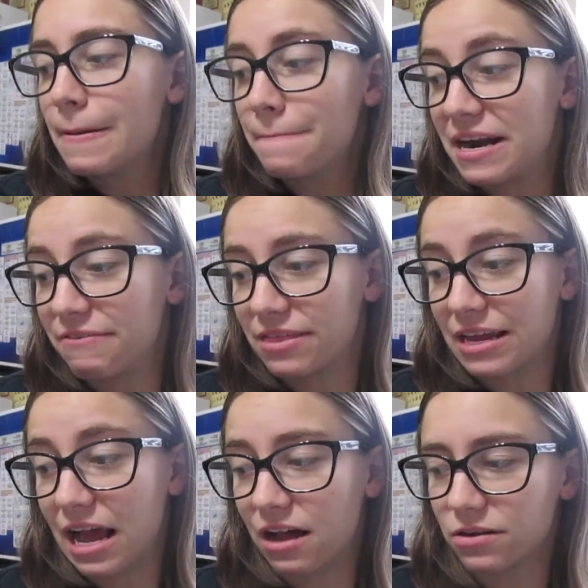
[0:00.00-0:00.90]
But
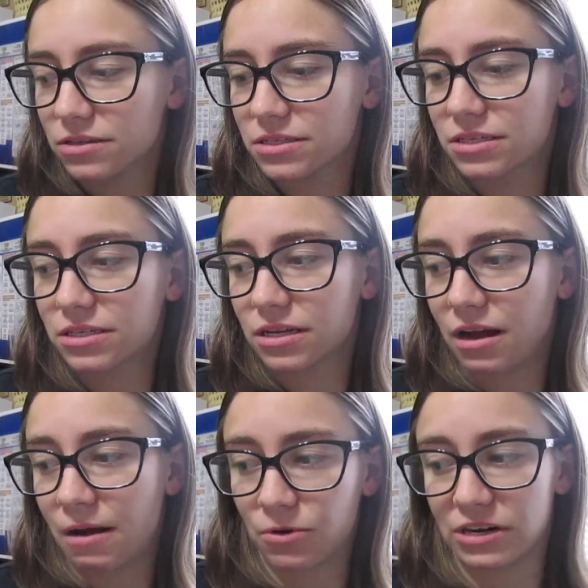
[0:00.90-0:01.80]
everything else,
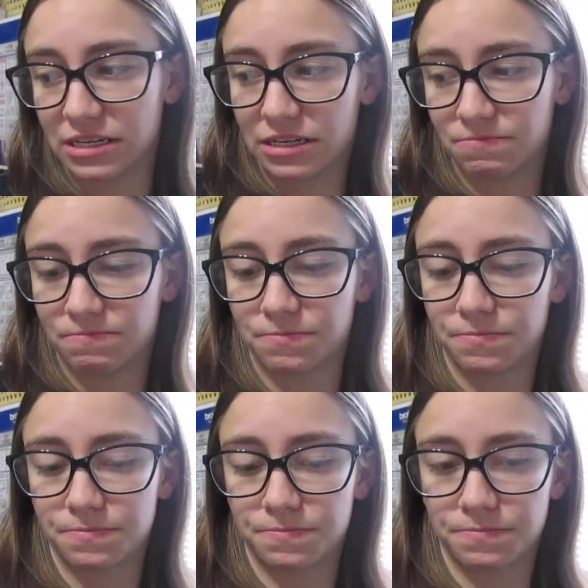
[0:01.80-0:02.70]
I'm going to,
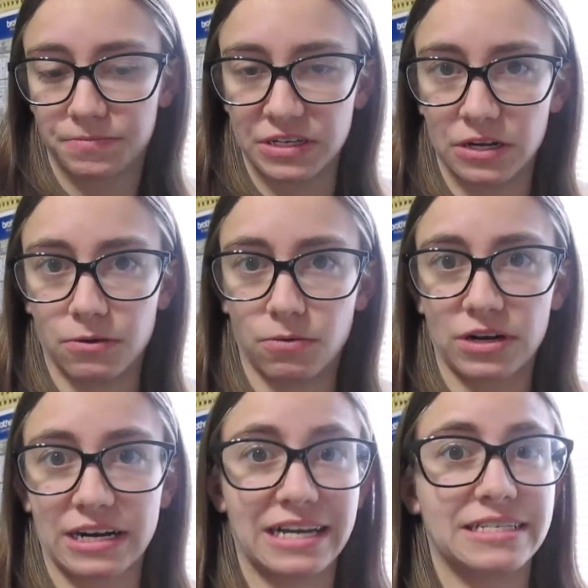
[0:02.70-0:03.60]

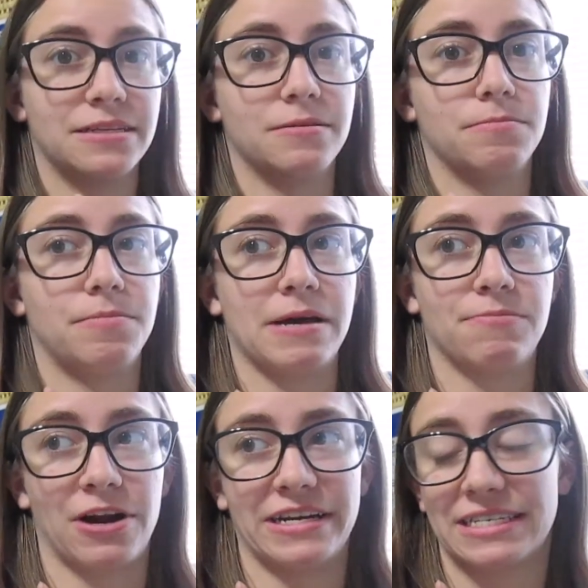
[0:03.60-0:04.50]
organize them by
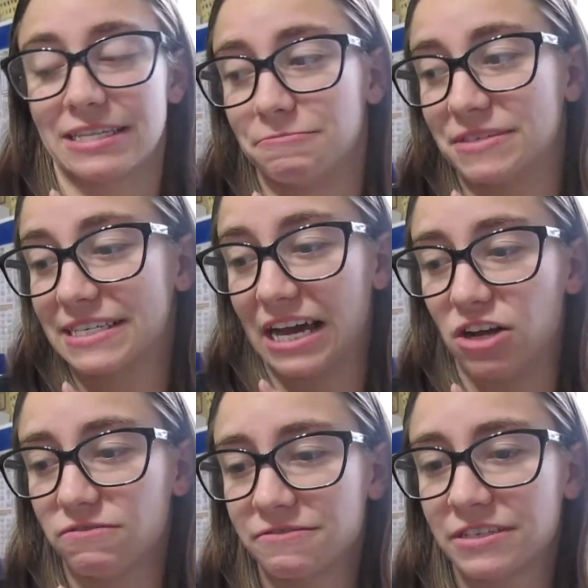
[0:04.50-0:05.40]
price
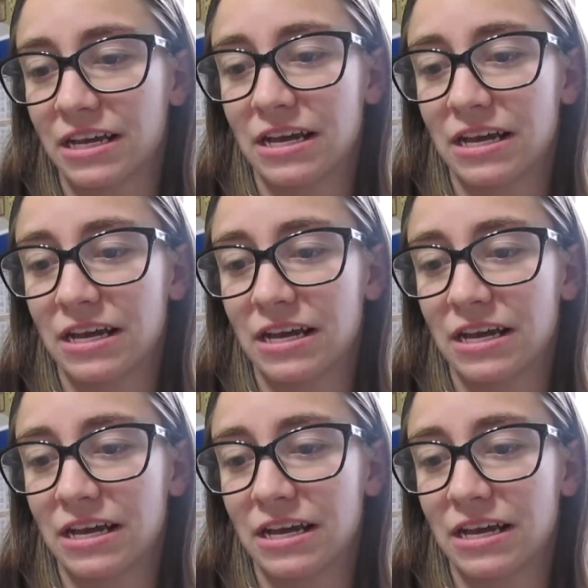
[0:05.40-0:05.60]
themselves.